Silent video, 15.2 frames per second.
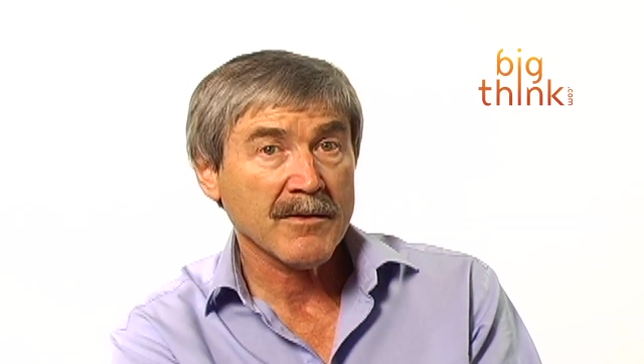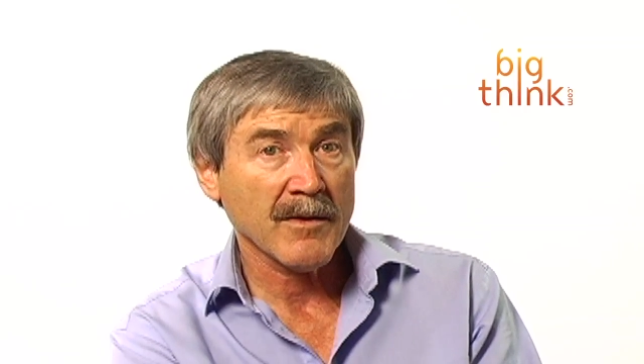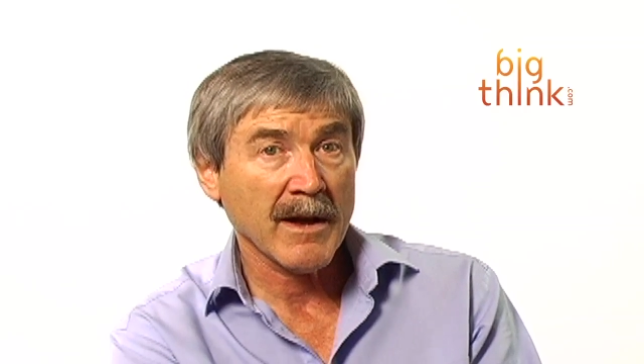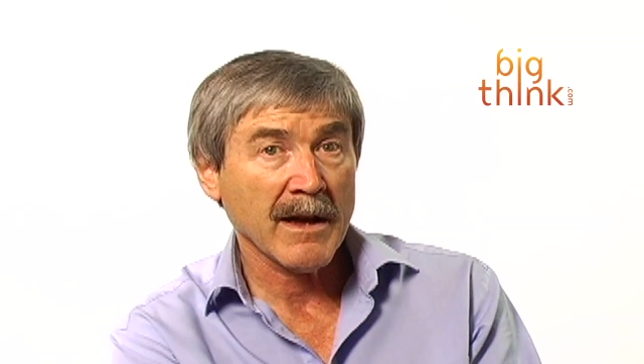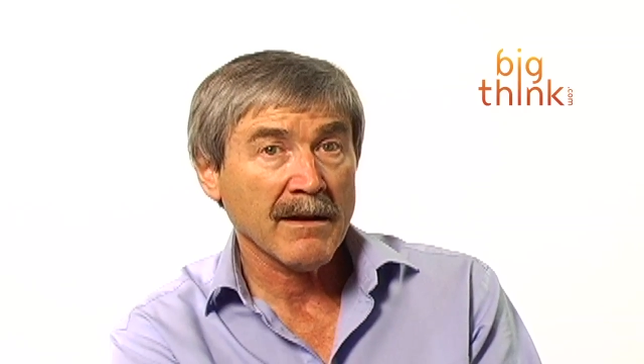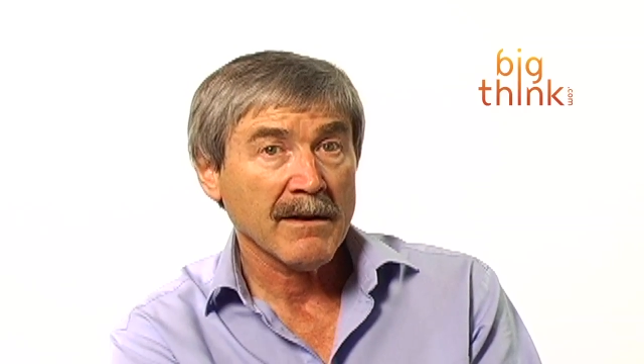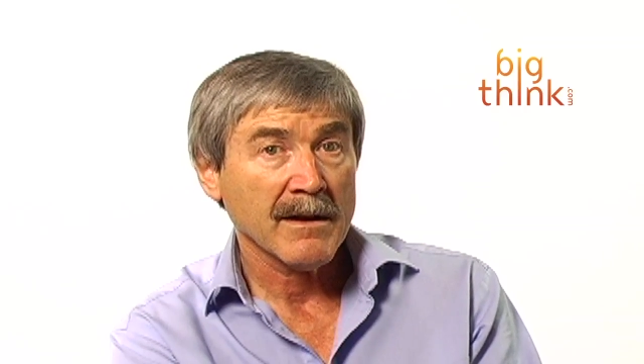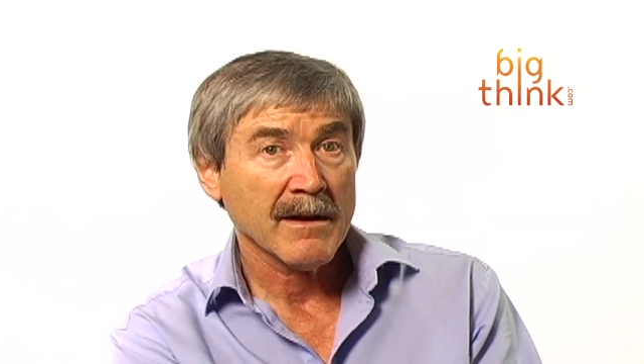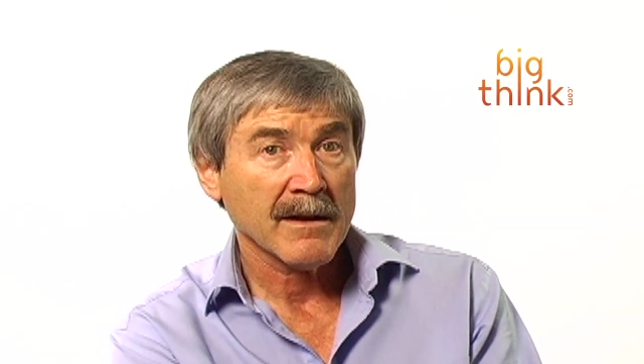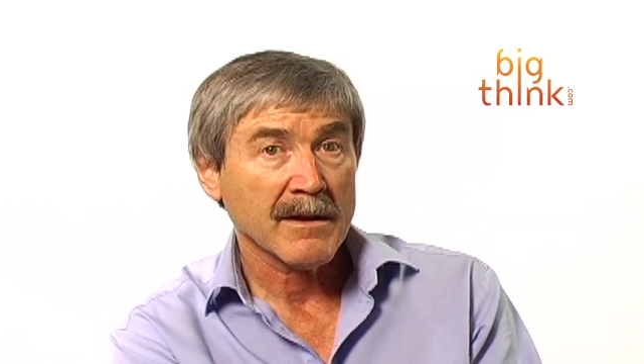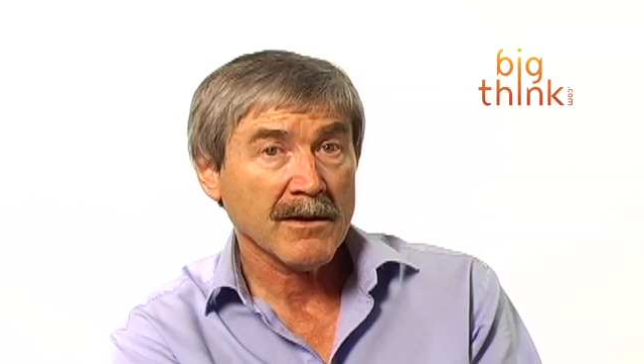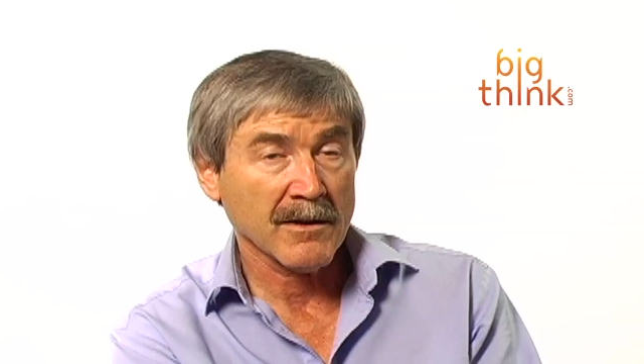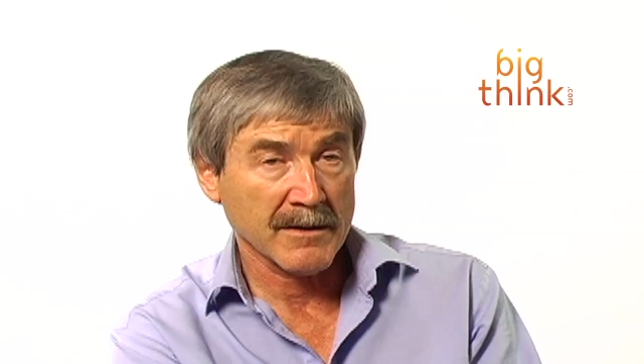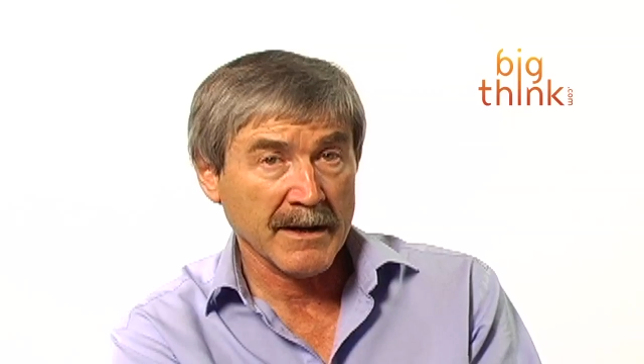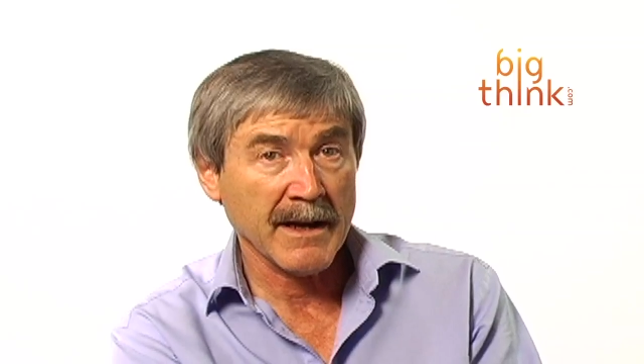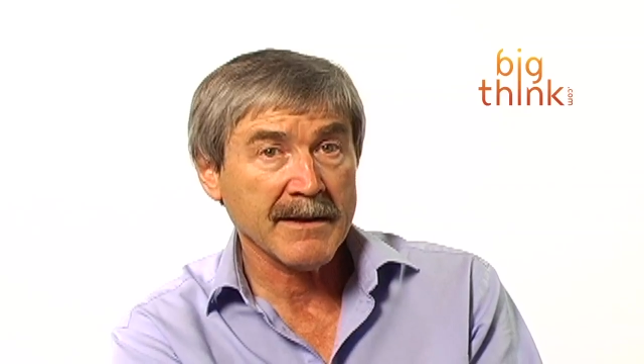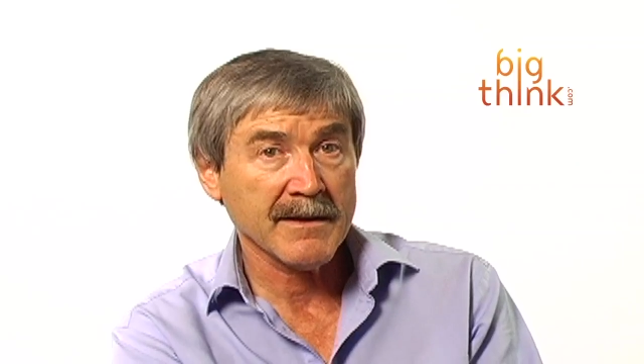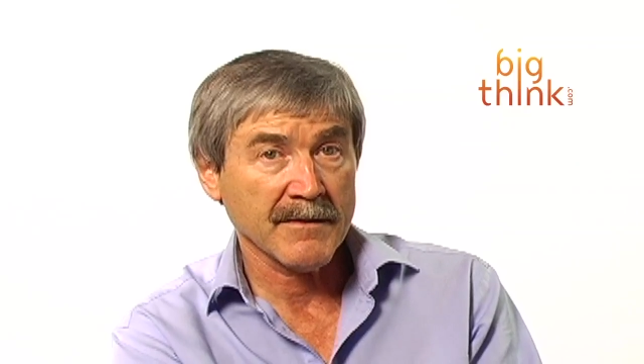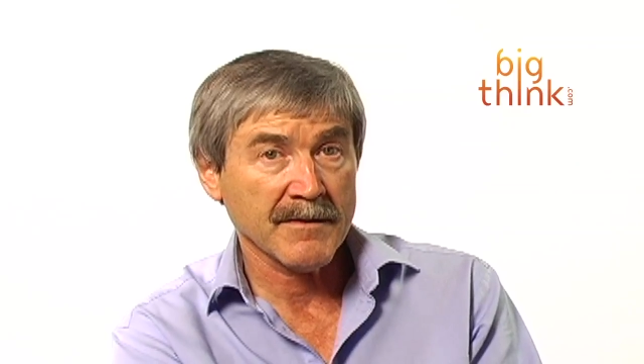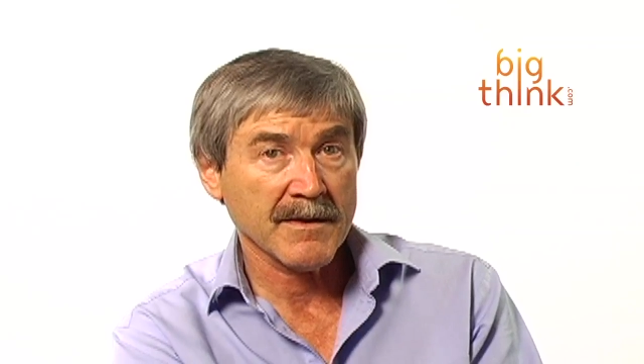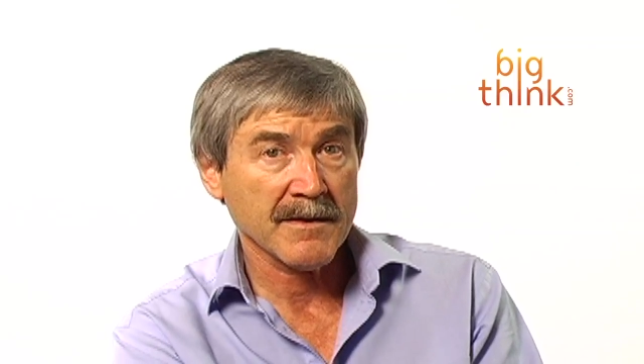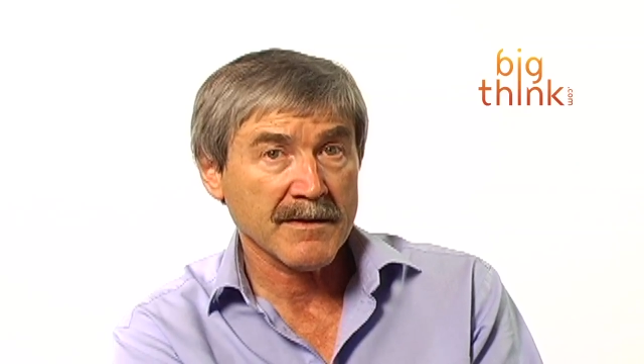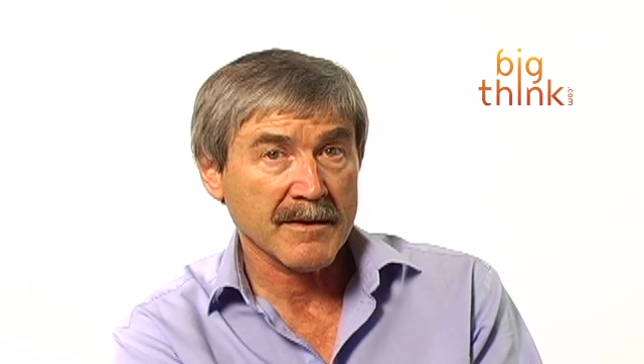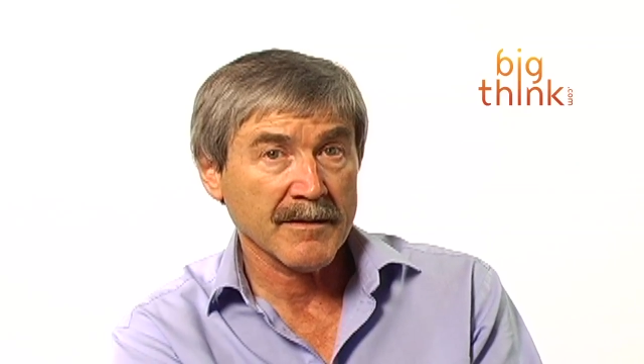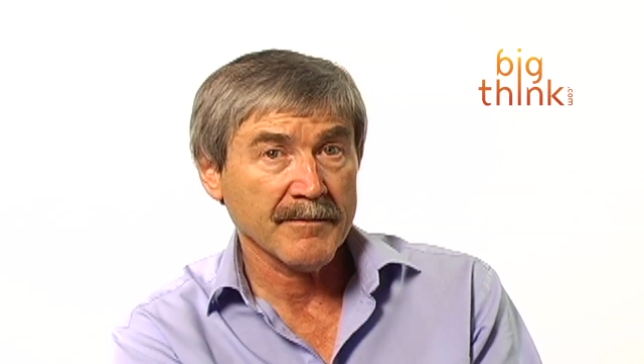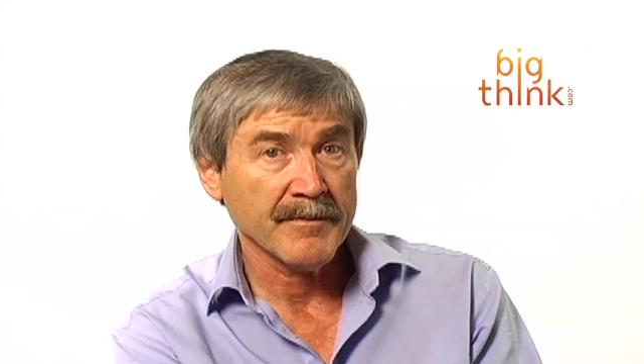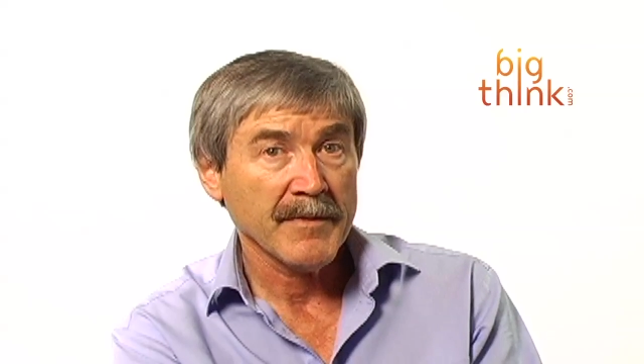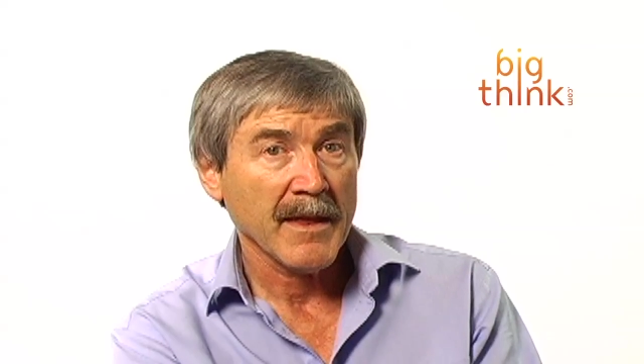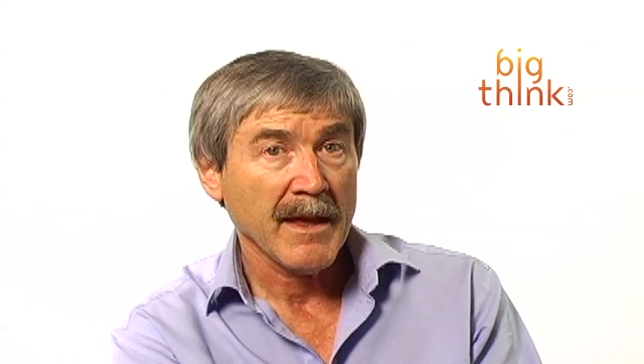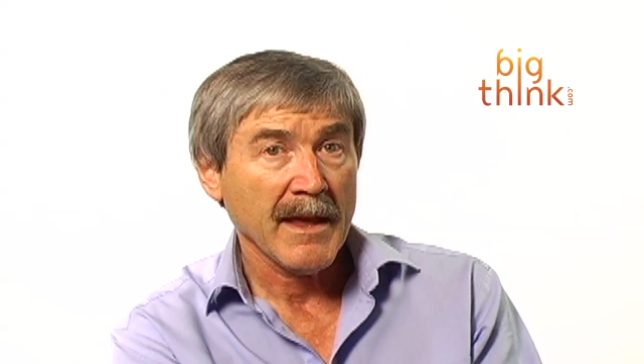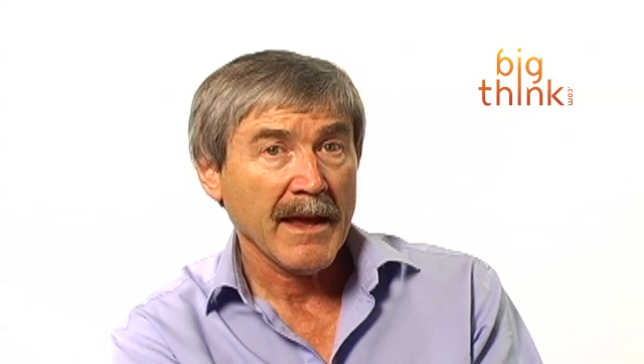to our cognitive system.